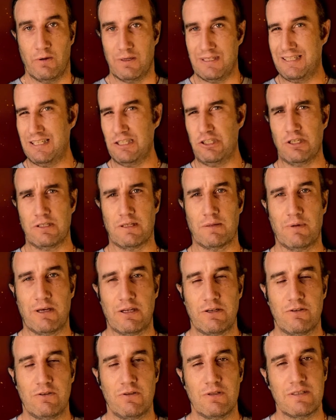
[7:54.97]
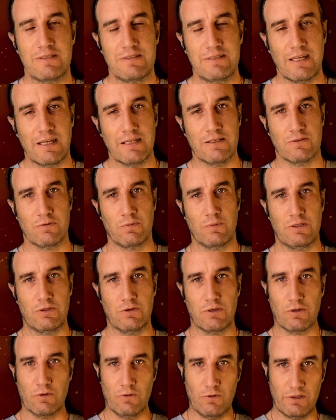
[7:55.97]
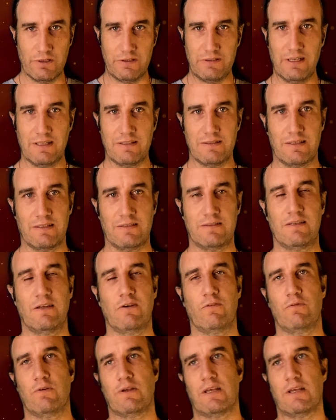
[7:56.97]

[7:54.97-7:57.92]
We're teaching them how to do the stunts. We're doing all the stunts ourselves.